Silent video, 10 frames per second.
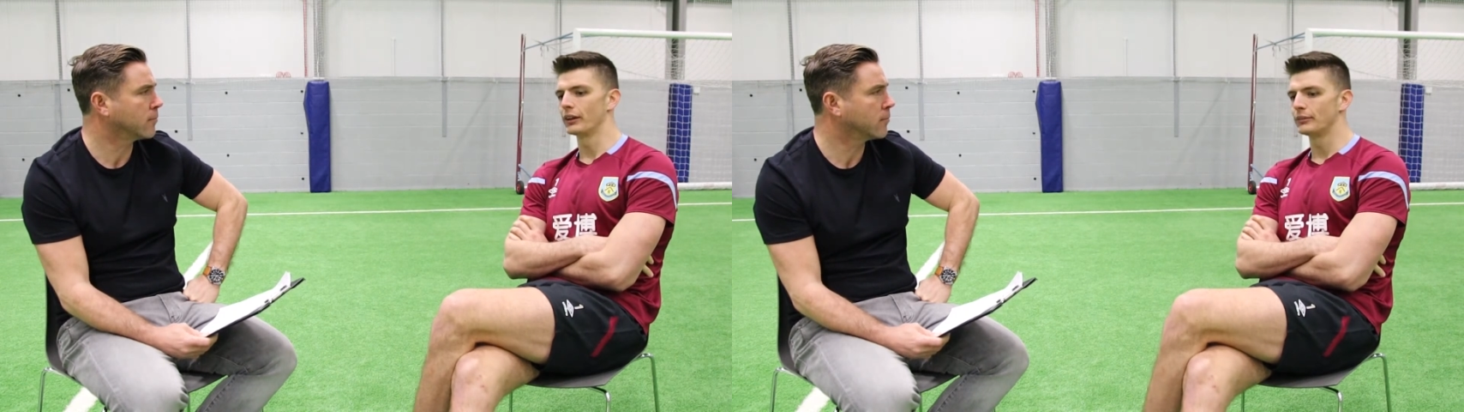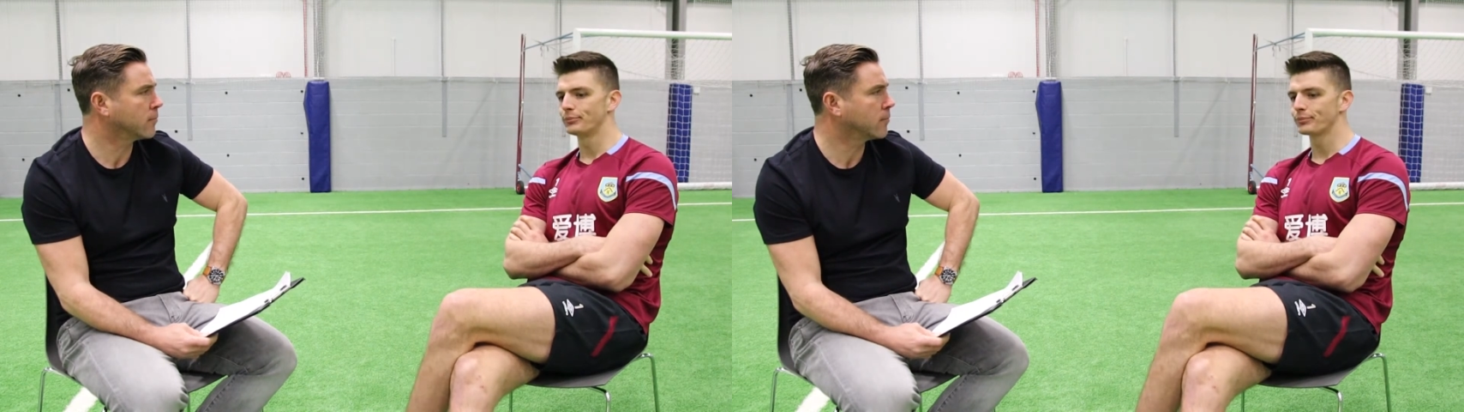
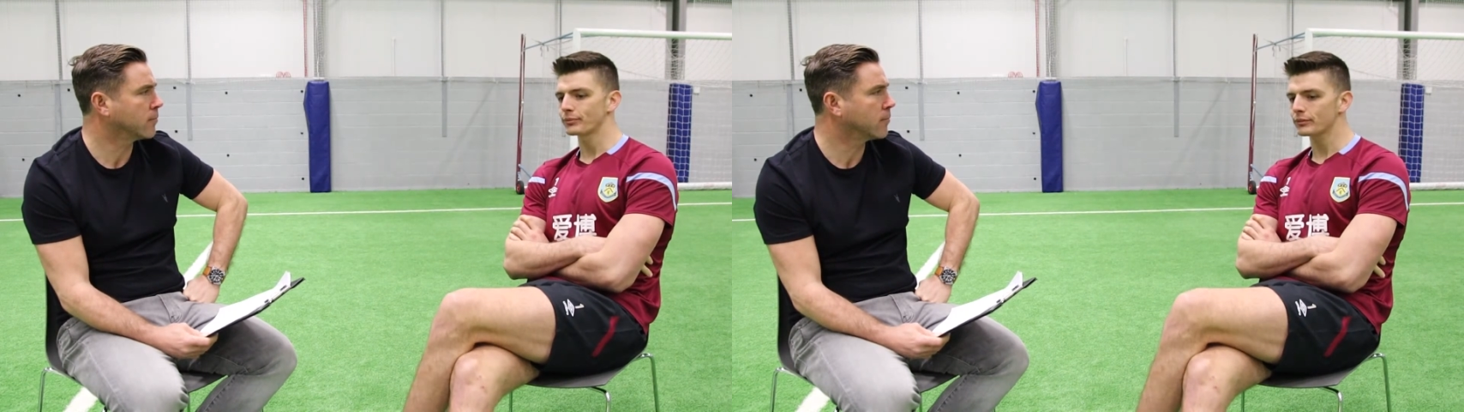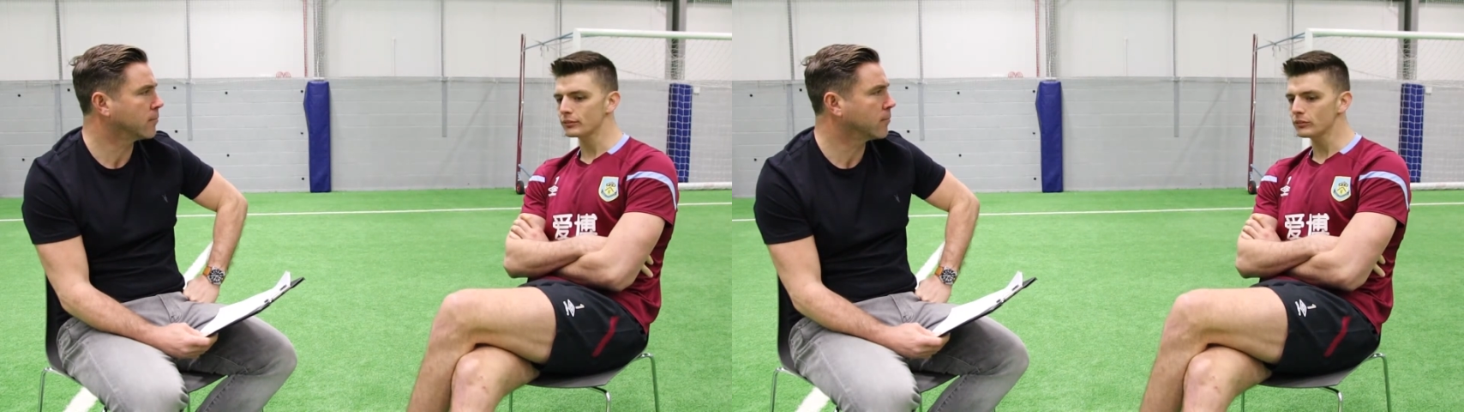Speaker 1: that
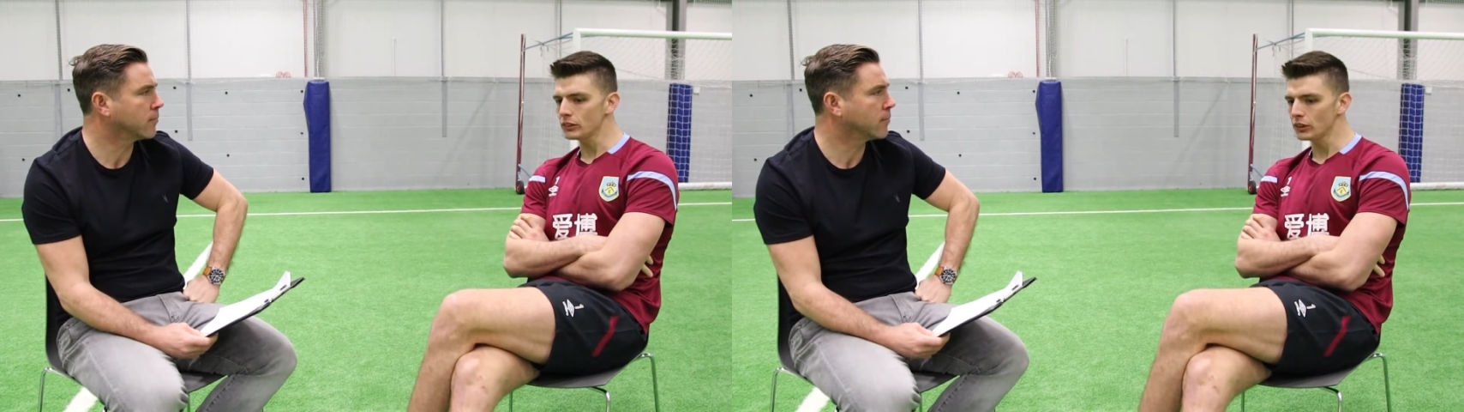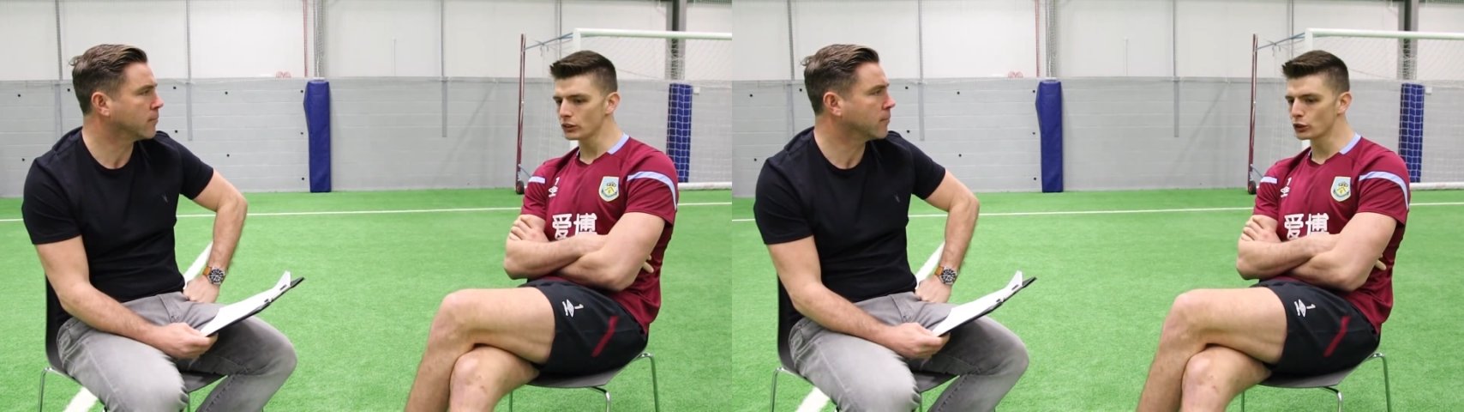
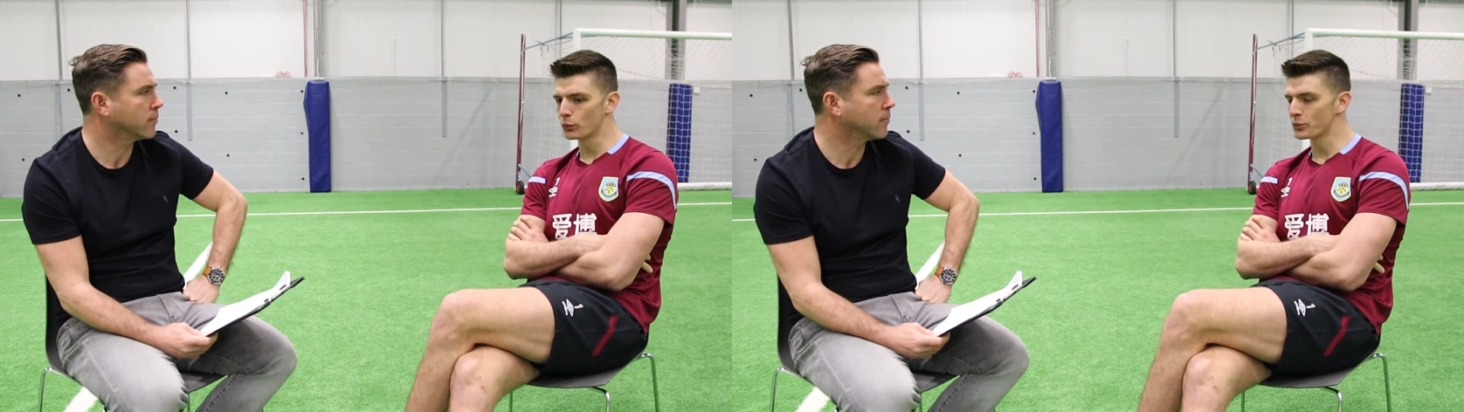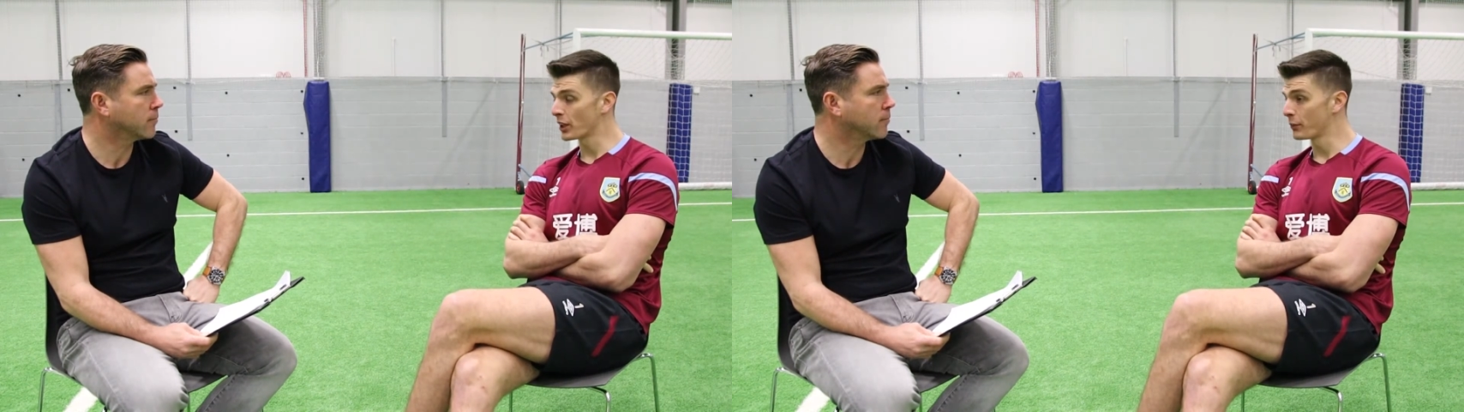
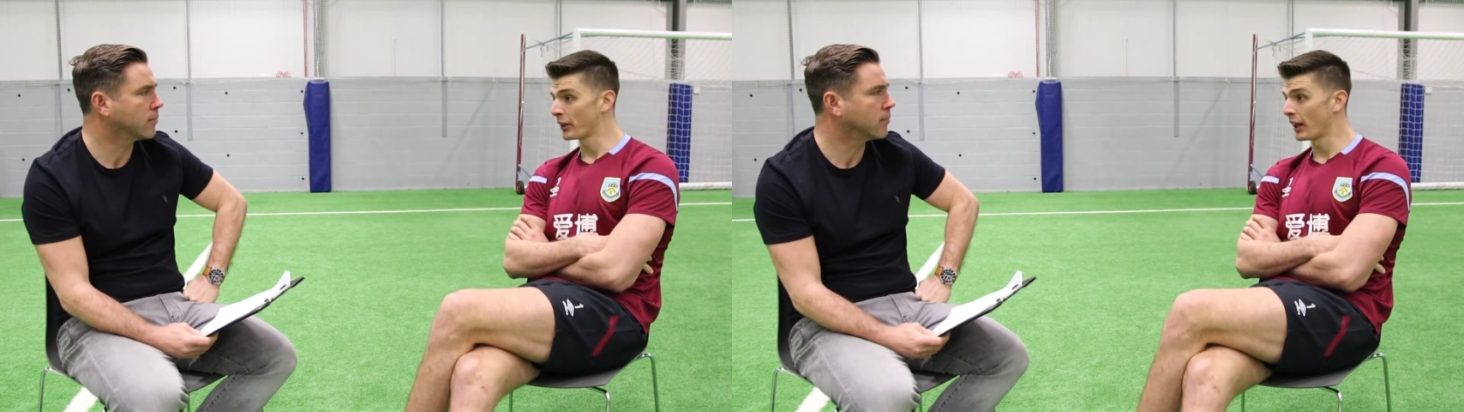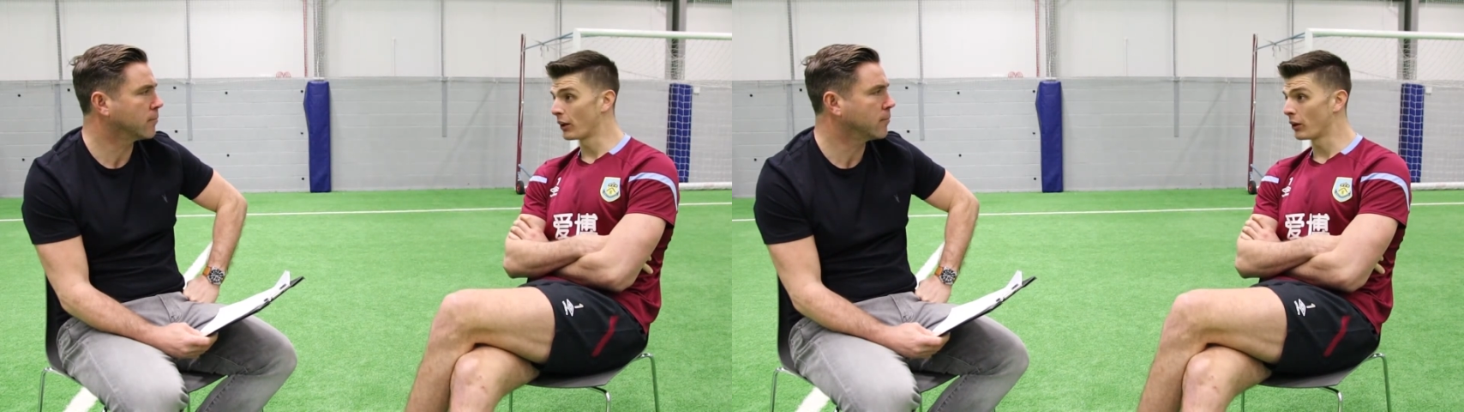Tom's going
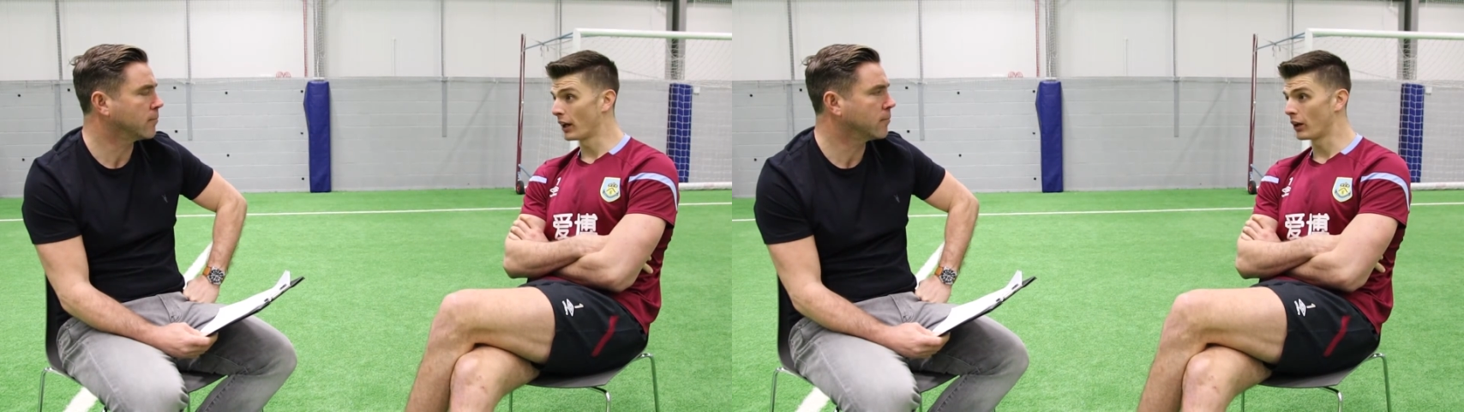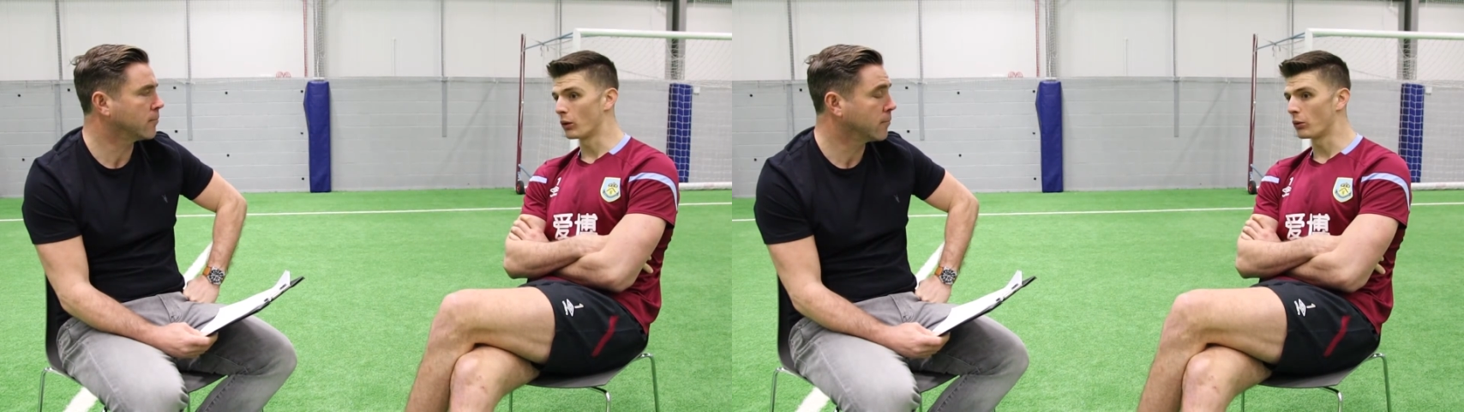to be out, out